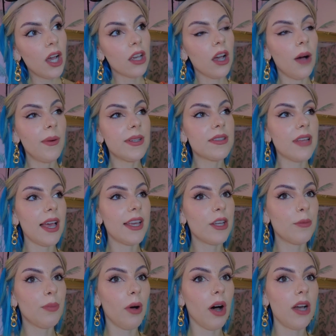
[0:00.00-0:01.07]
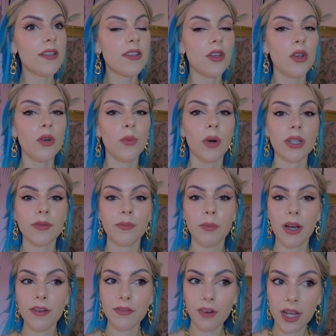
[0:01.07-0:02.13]
go and say goodbye to one of
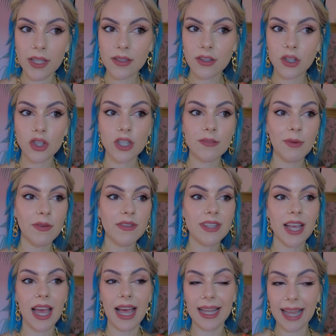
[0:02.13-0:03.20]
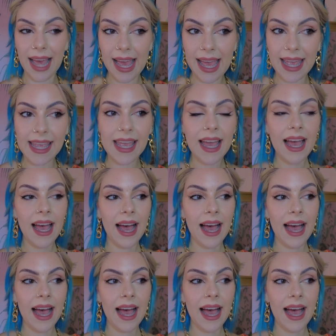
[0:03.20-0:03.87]
my friends because she's moving to L A,